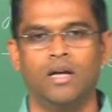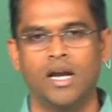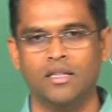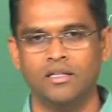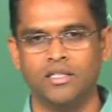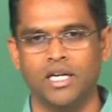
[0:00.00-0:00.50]

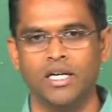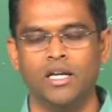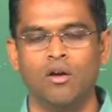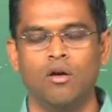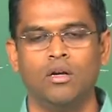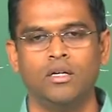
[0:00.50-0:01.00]
another
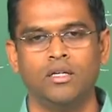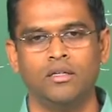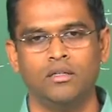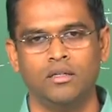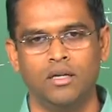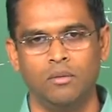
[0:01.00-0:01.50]
technique called
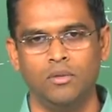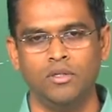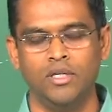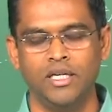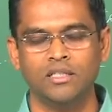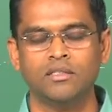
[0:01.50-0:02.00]

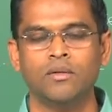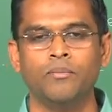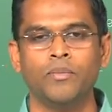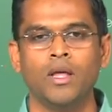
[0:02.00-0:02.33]
WDS,